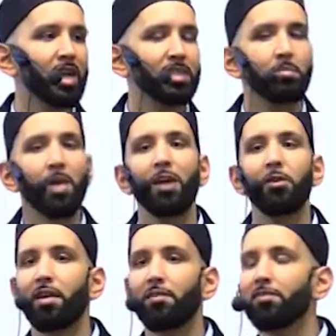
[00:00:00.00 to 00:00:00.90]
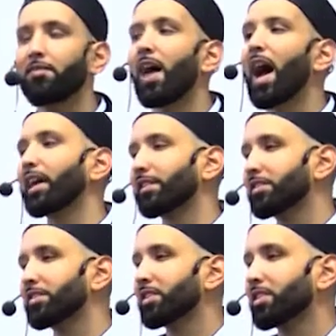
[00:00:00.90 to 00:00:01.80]
as a matter of
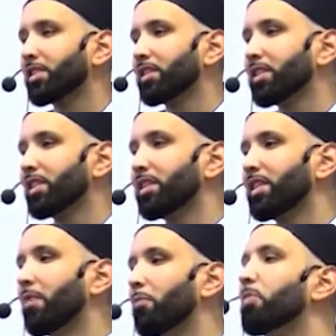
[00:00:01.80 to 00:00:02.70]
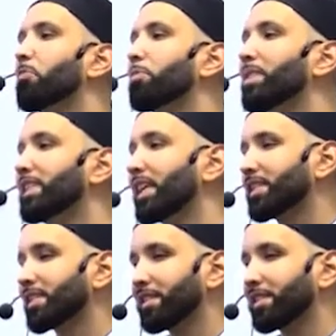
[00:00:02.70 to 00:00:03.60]
fact that we would be
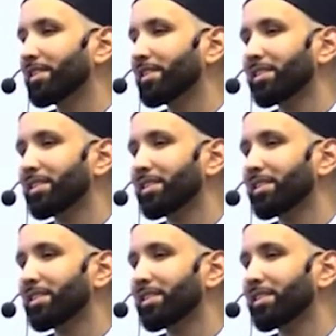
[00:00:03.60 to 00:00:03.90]
tested,